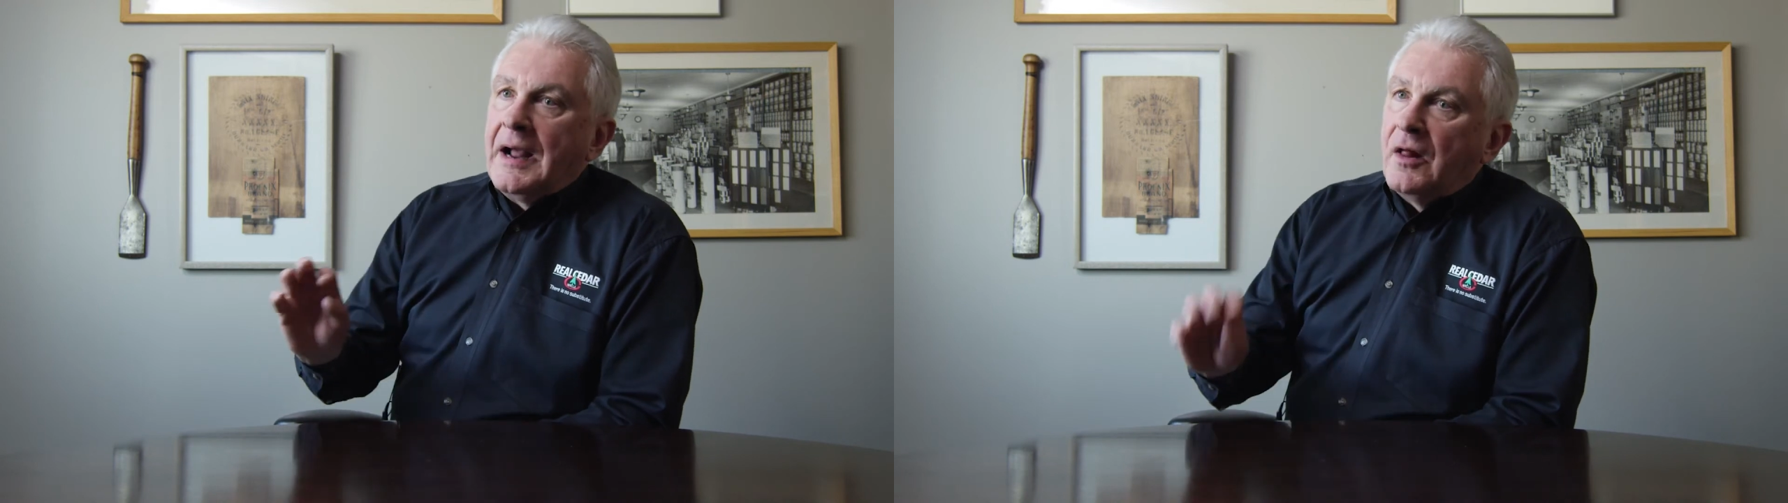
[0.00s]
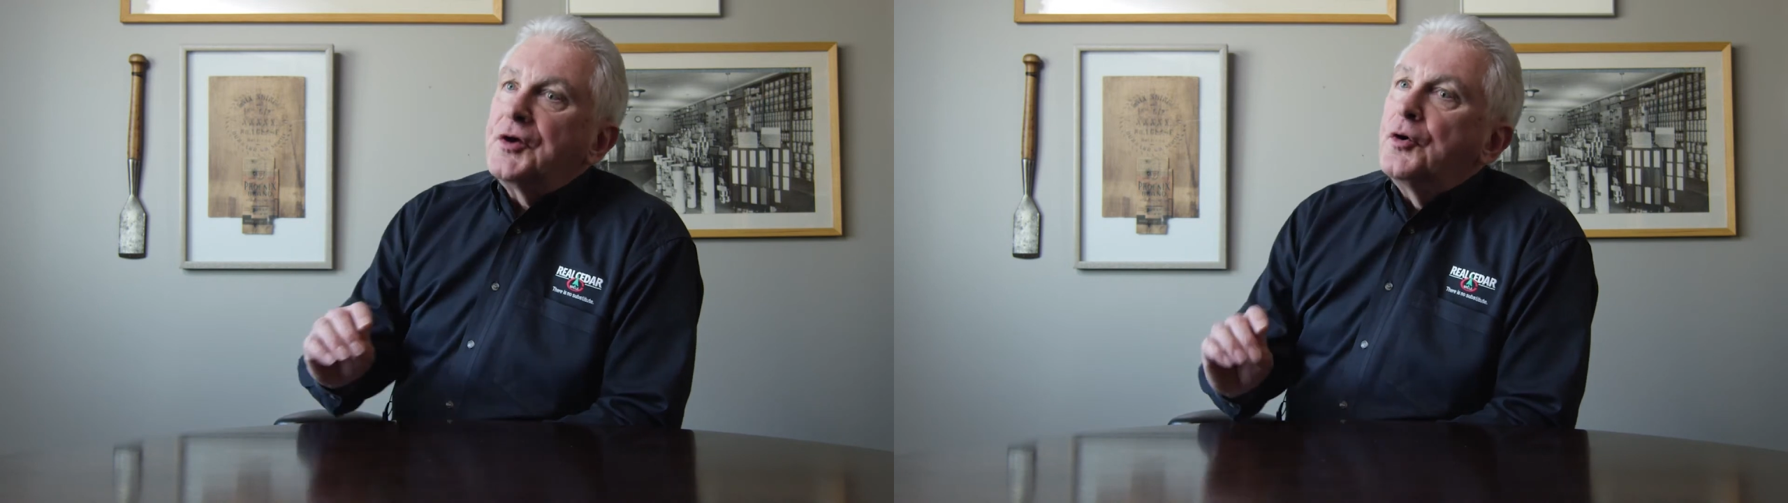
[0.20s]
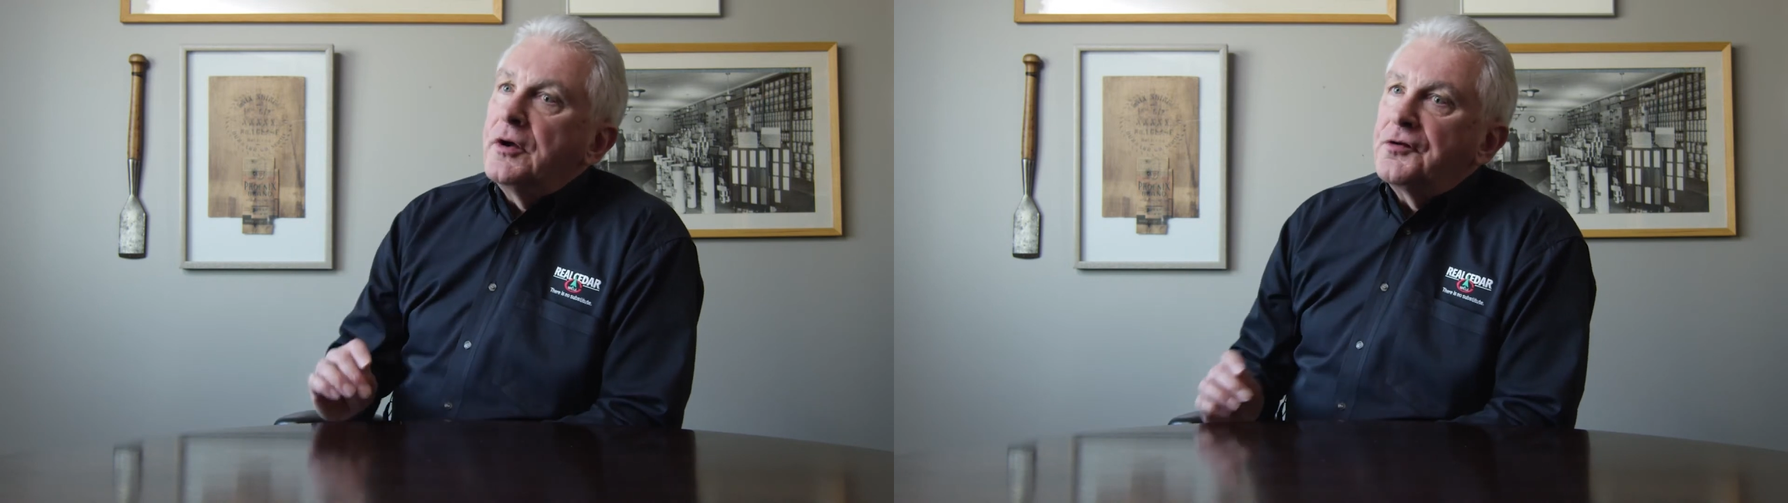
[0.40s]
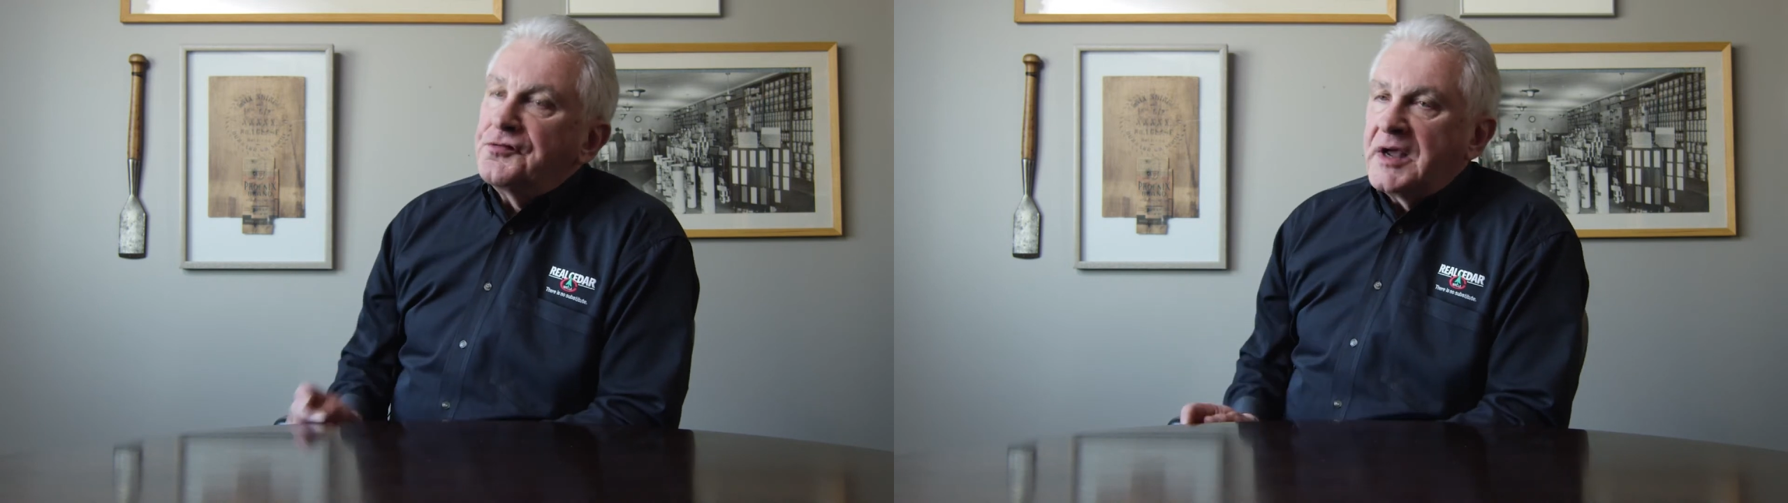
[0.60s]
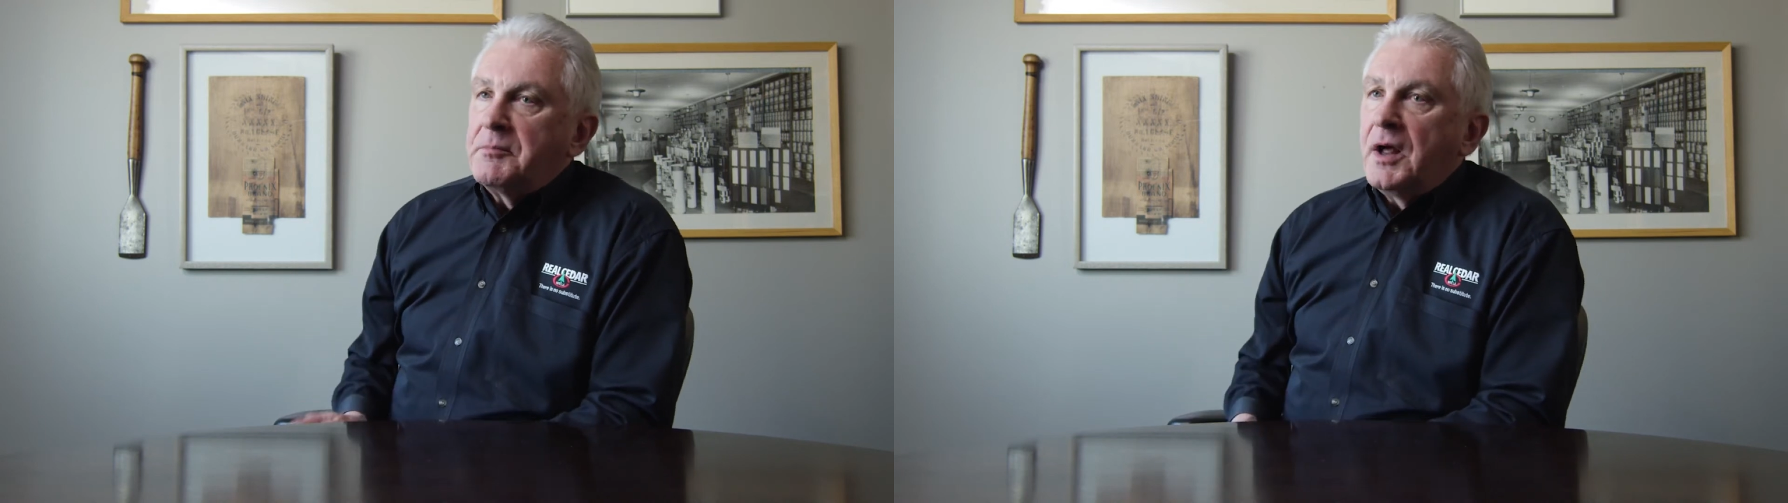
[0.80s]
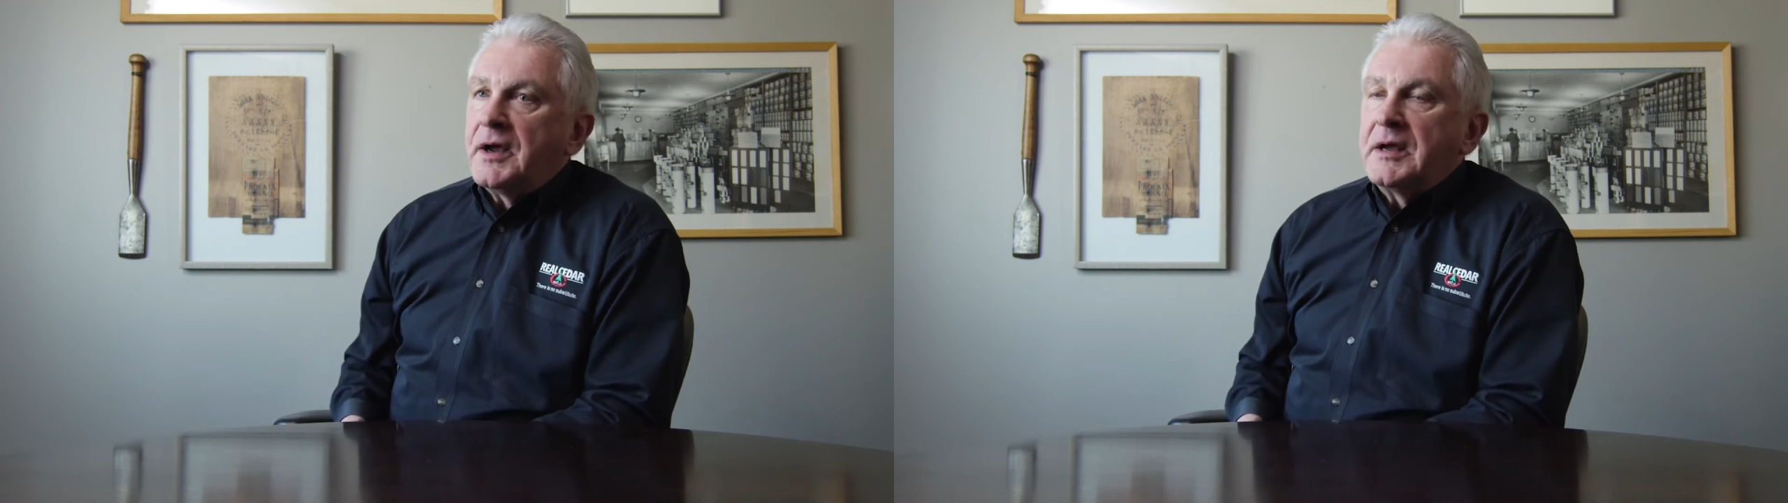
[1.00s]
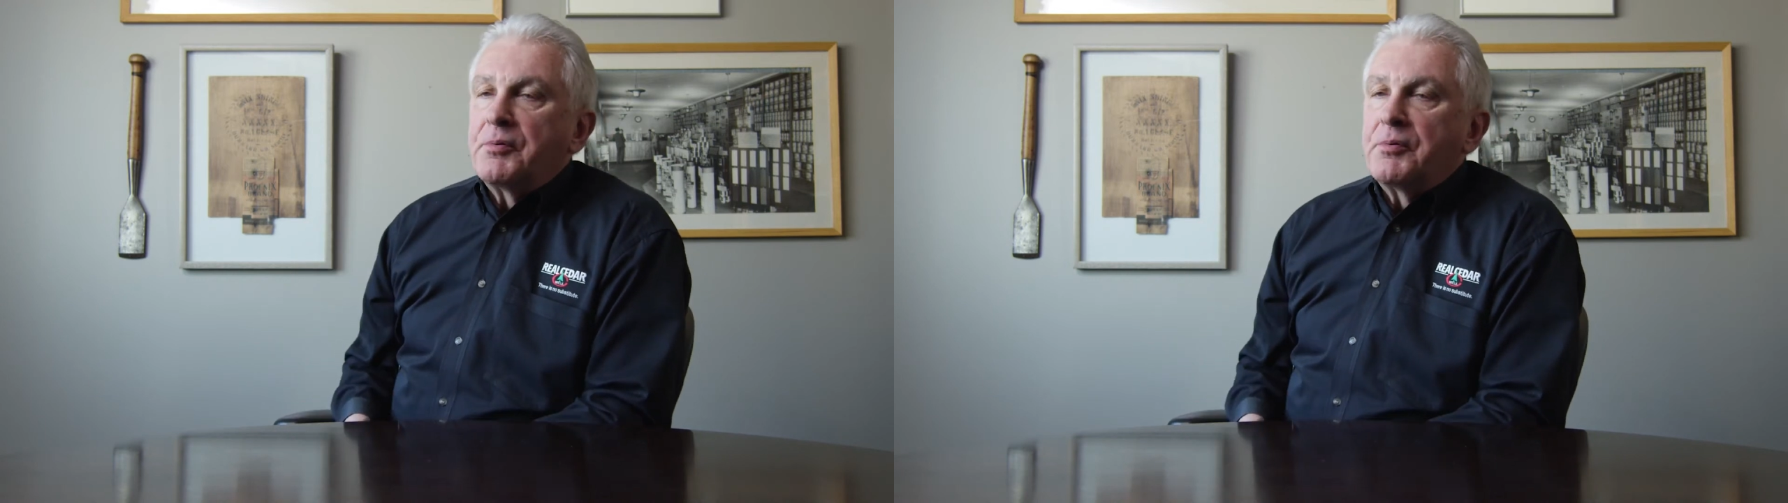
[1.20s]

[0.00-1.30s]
alkyd oil stain blocking